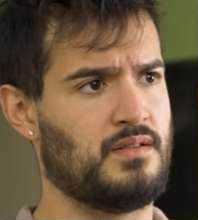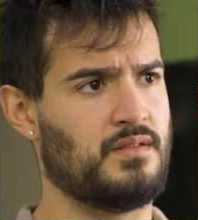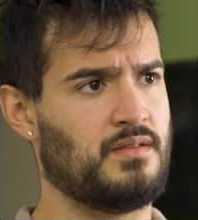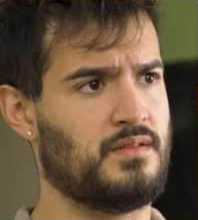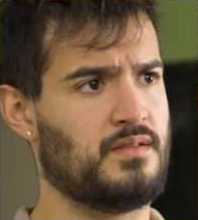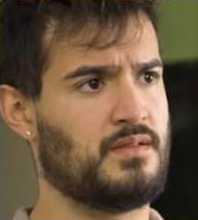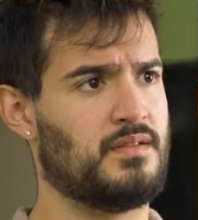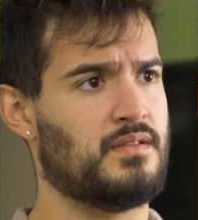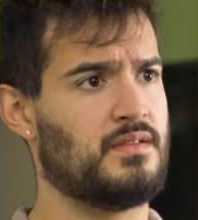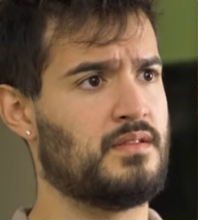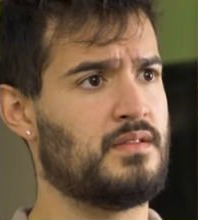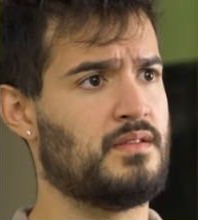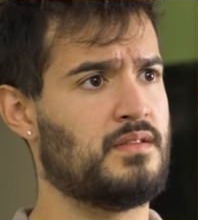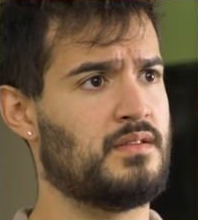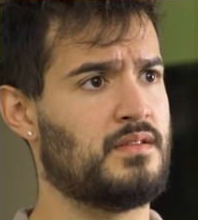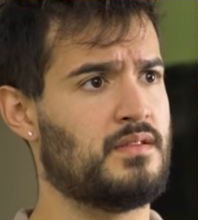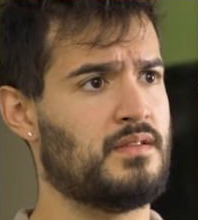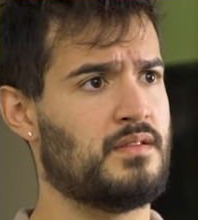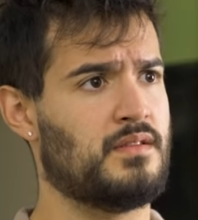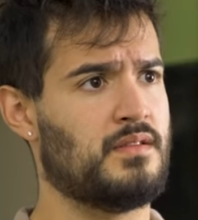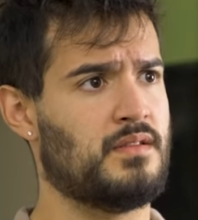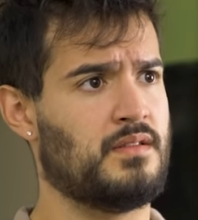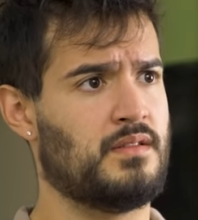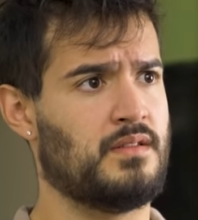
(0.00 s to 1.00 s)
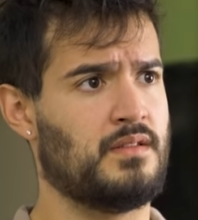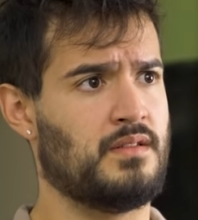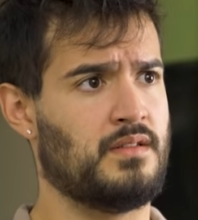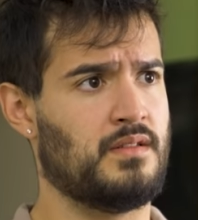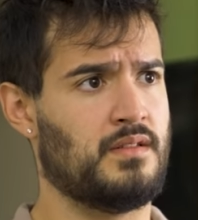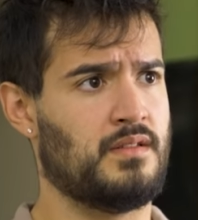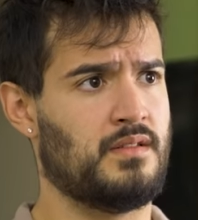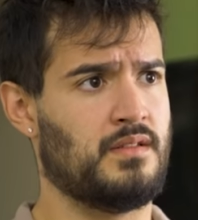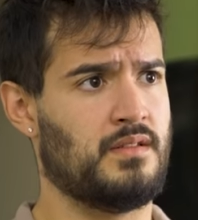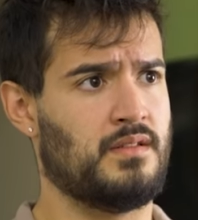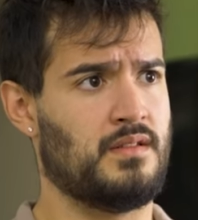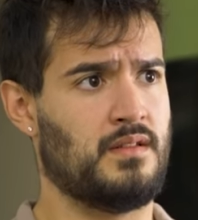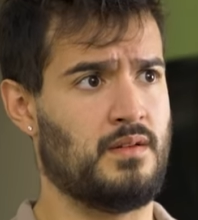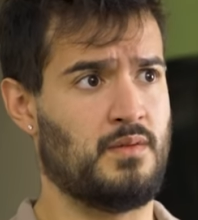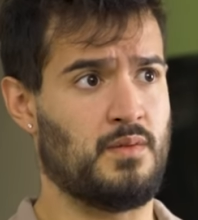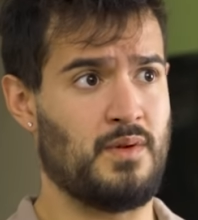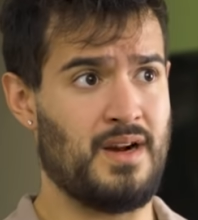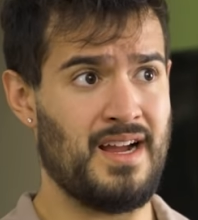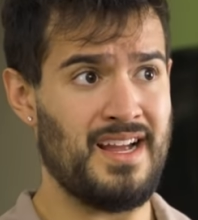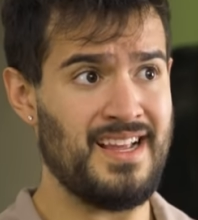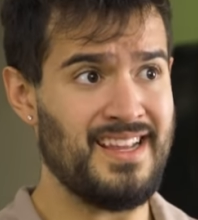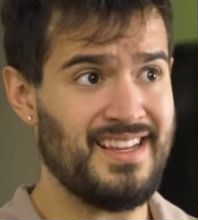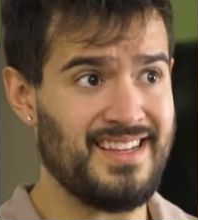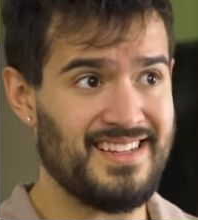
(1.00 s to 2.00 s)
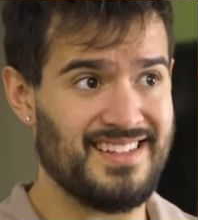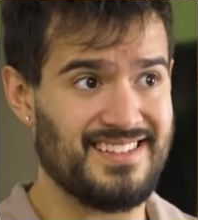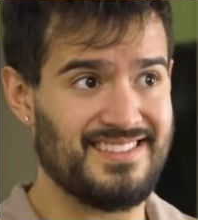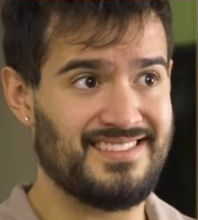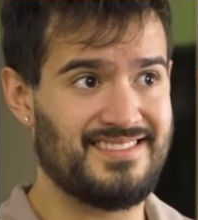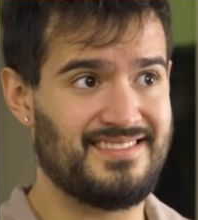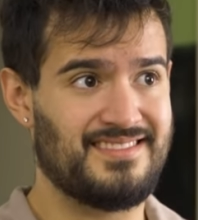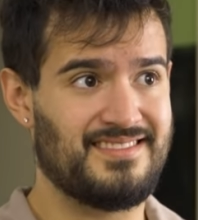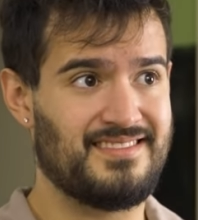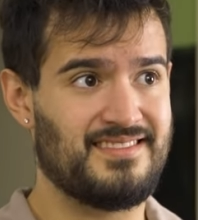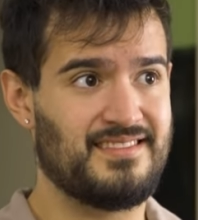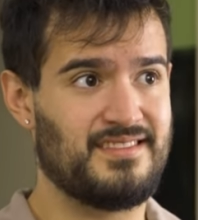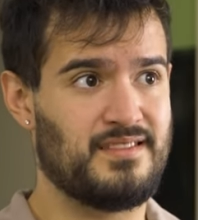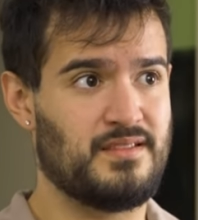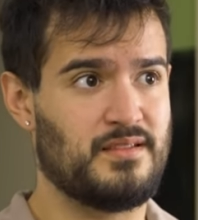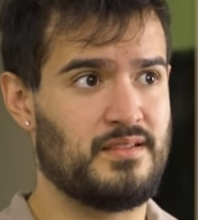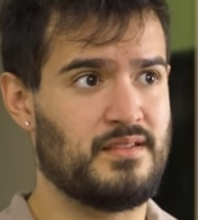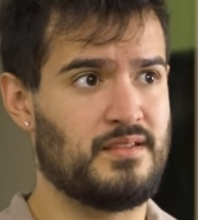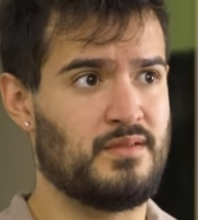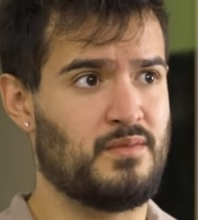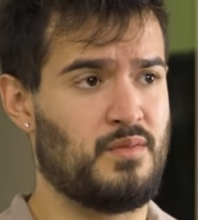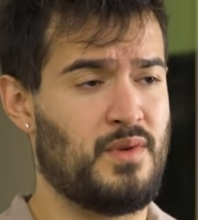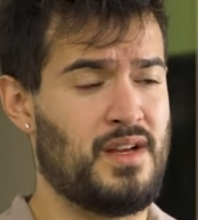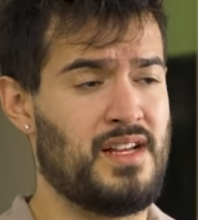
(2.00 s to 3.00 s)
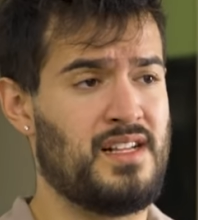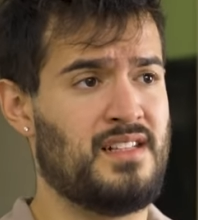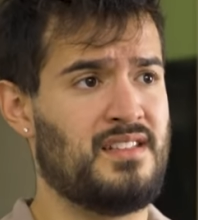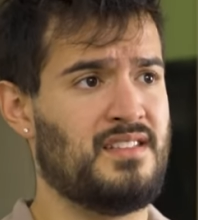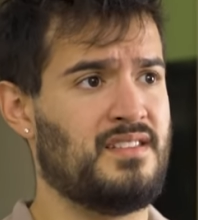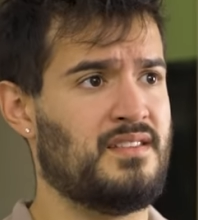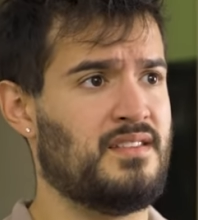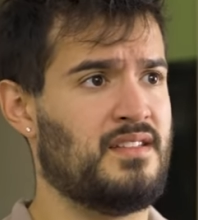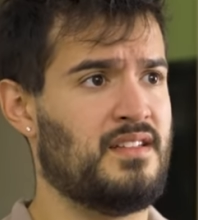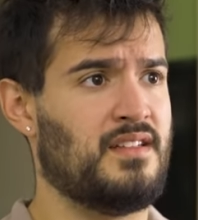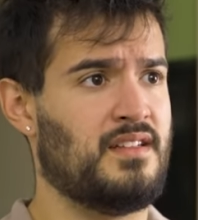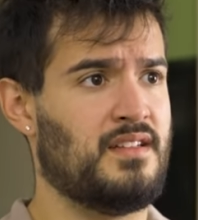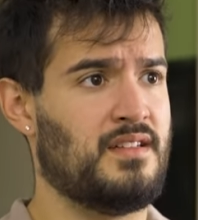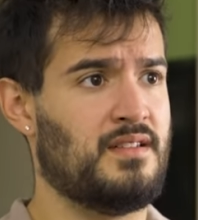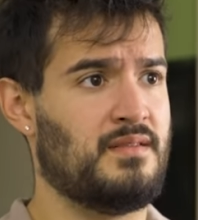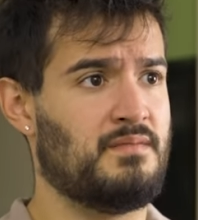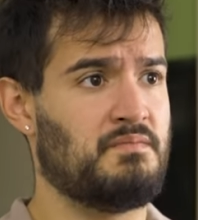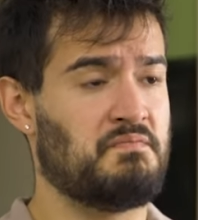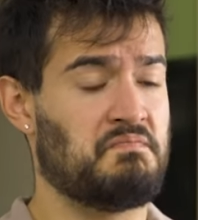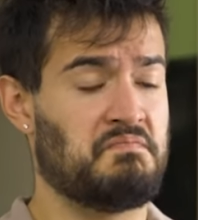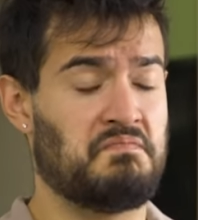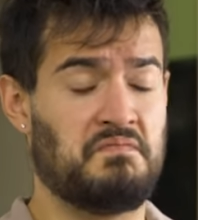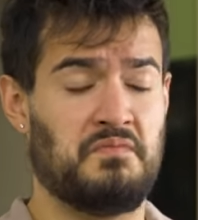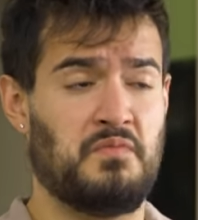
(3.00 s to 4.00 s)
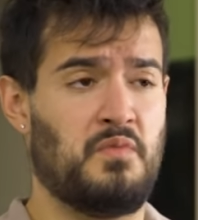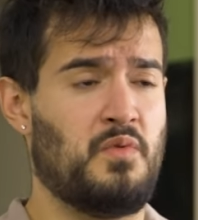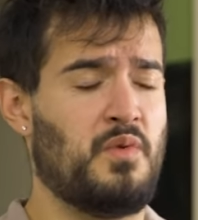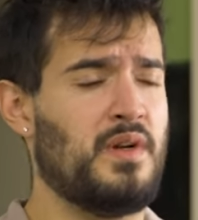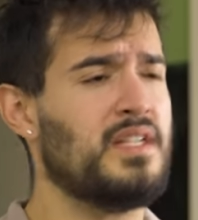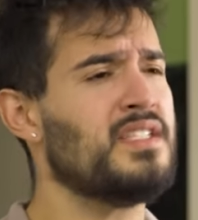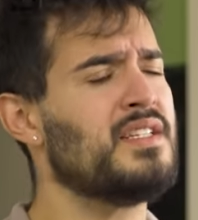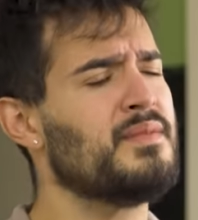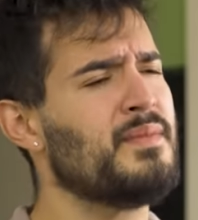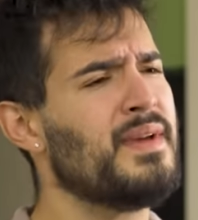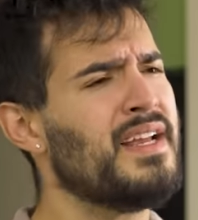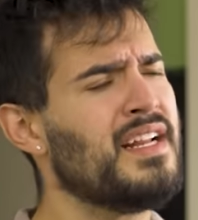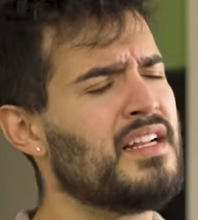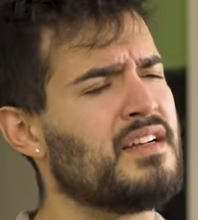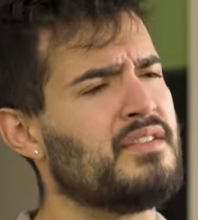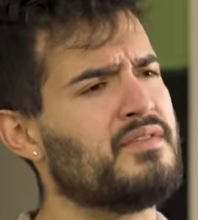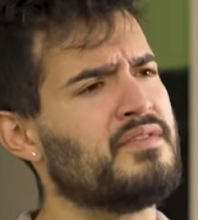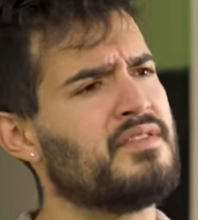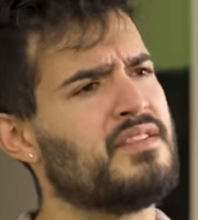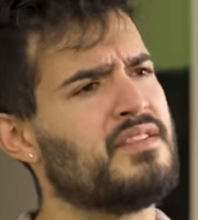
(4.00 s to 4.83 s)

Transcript: just does, okay? All right. Well, what is it made of?